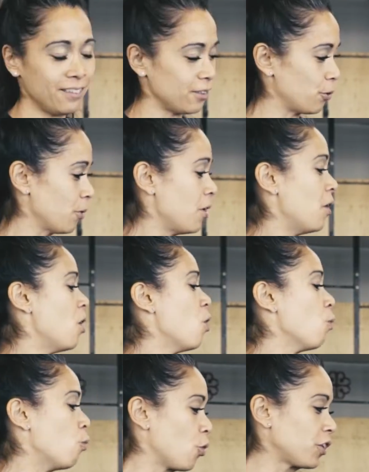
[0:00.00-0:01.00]
So
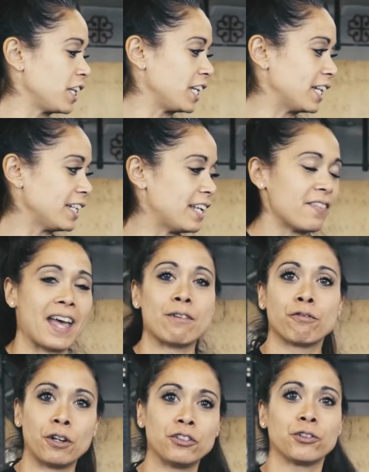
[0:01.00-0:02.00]
working it in that
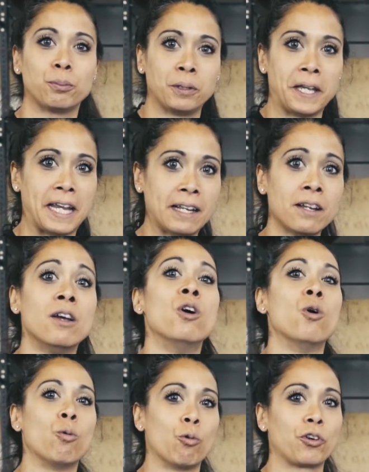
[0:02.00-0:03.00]
frontal plane,
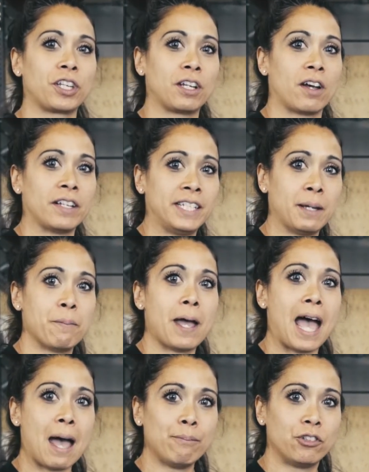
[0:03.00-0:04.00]
working on hip
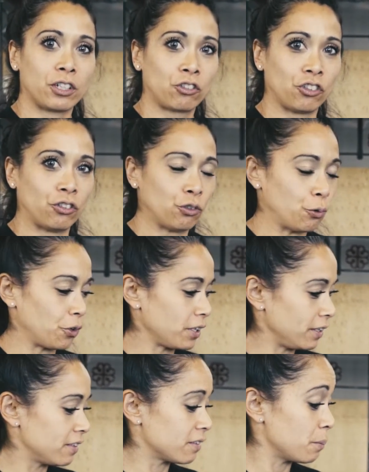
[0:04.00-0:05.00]
abduction torque,
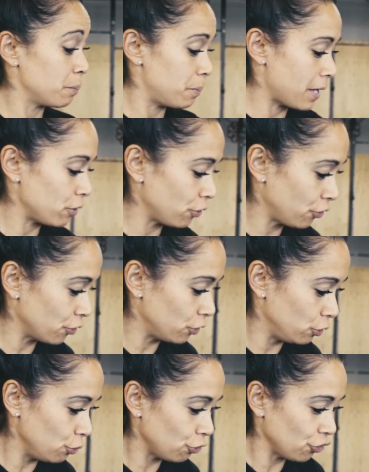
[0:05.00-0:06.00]
is a better
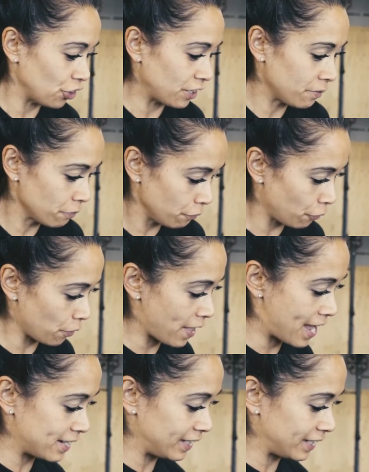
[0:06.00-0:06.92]
solution for that